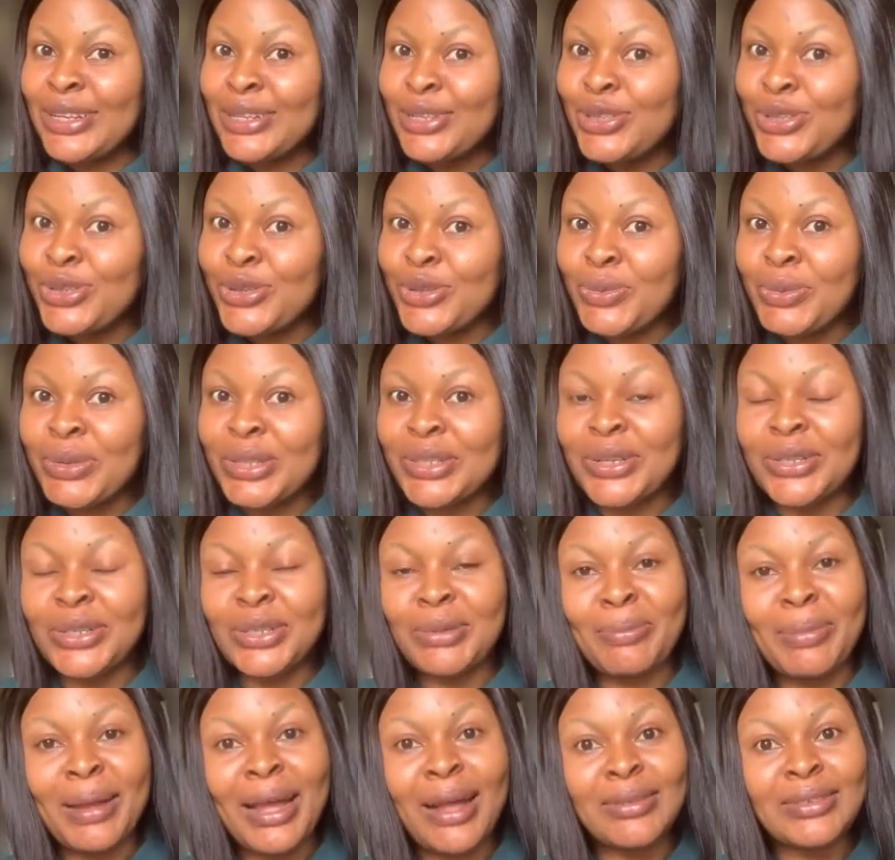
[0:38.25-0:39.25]
Two, we talked
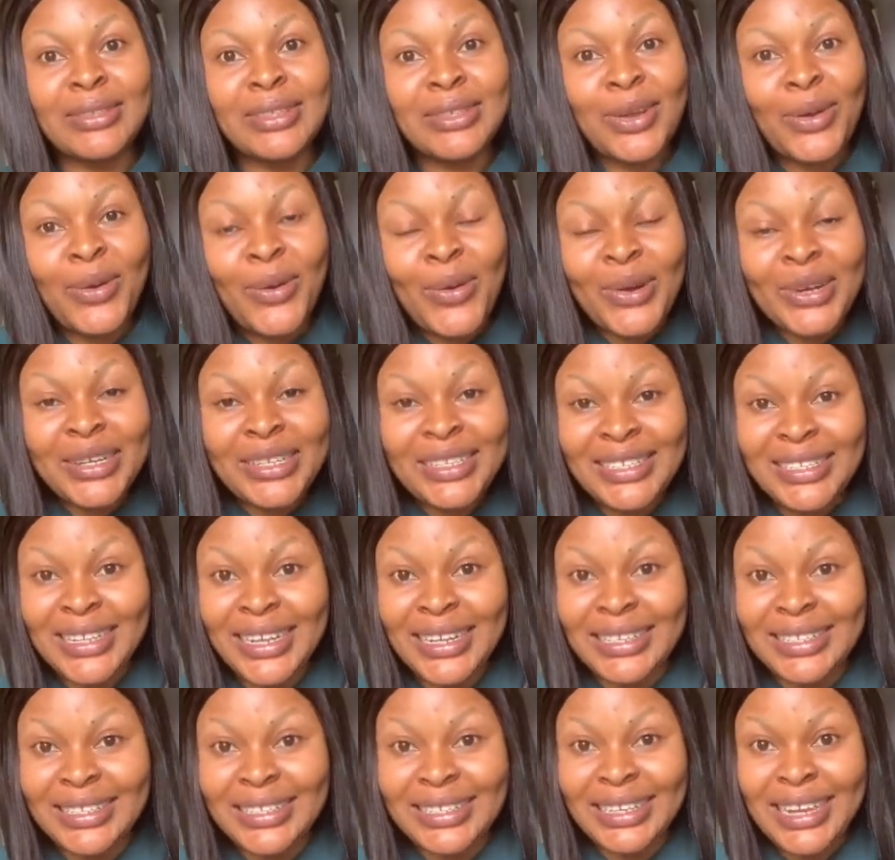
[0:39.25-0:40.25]
about
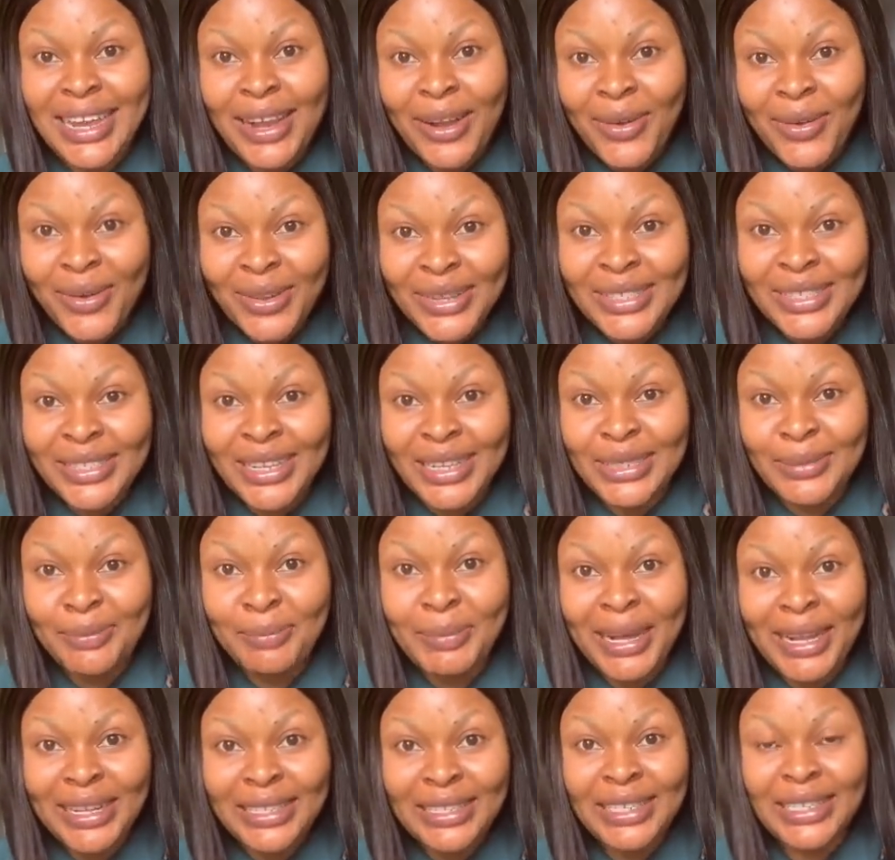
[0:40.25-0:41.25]
consent, their consent.
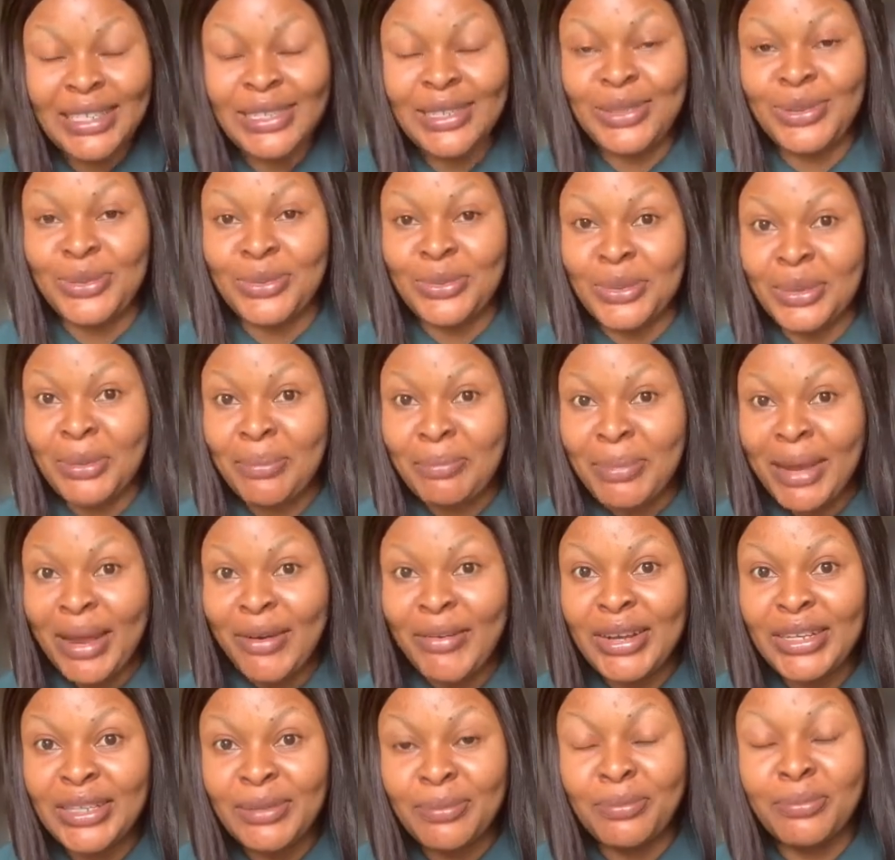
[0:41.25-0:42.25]
Parties to the
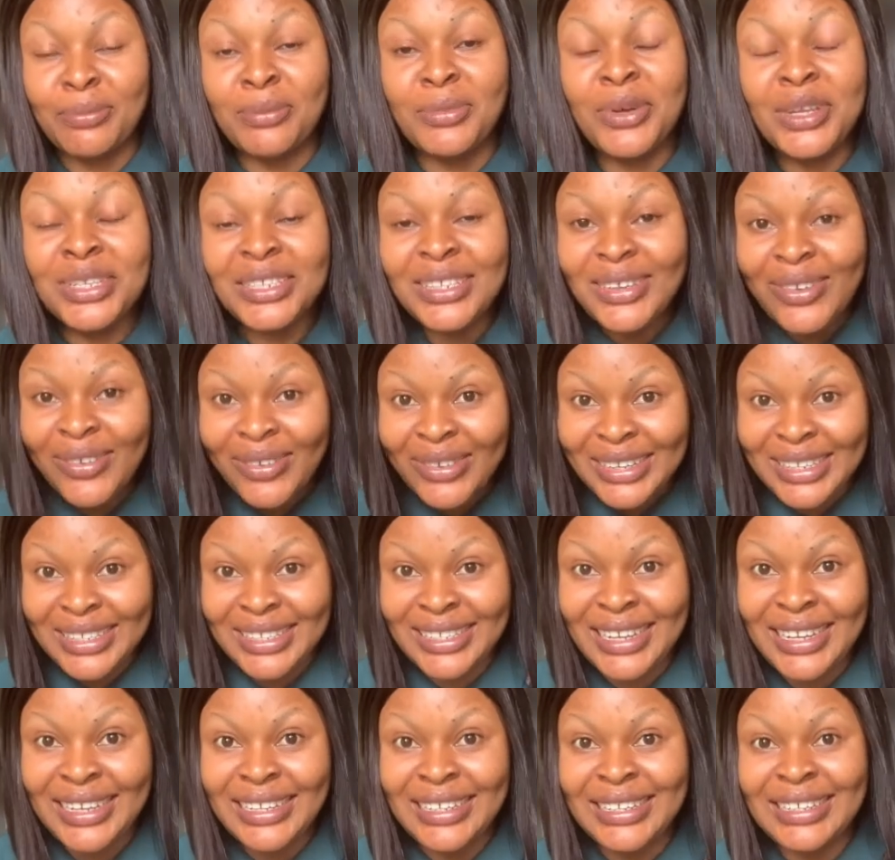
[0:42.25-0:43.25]
marriage must
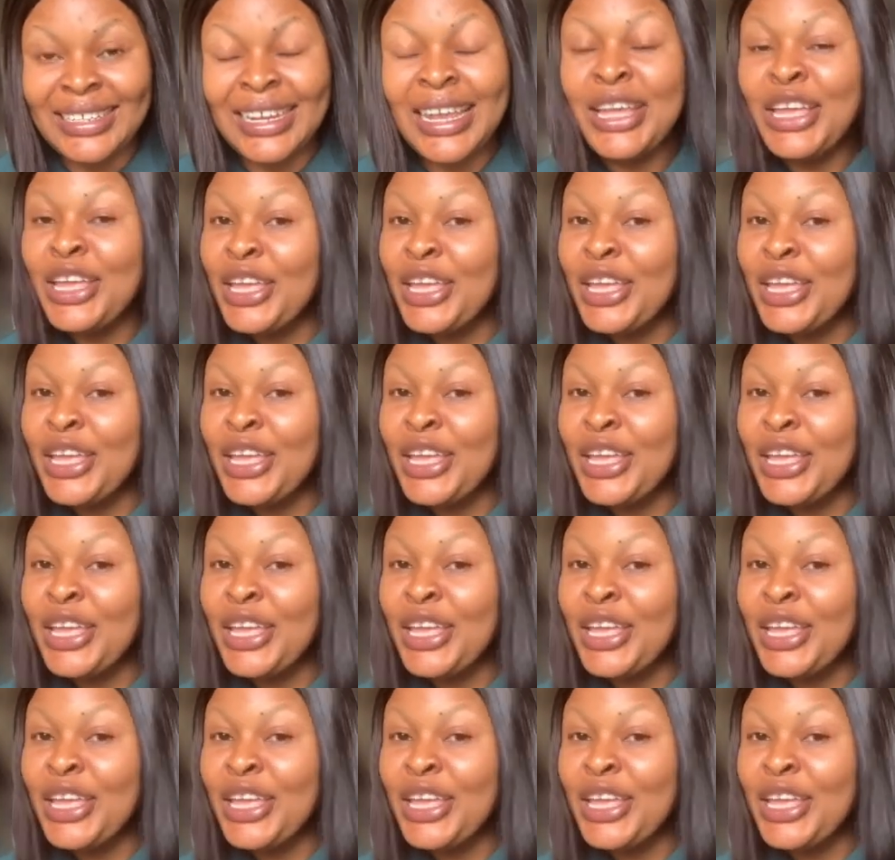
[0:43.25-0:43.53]
consent.